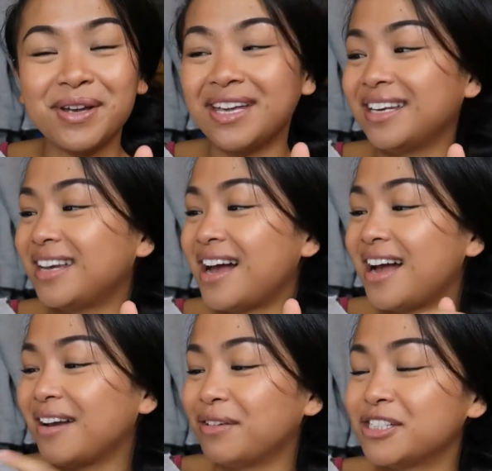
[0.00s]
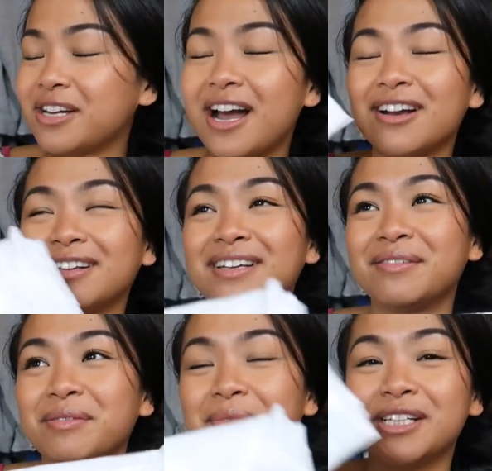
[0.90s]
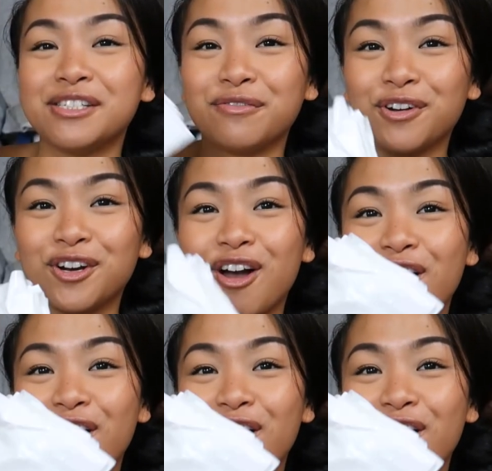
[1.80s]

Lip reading: when I went to Ireland with Melissa for her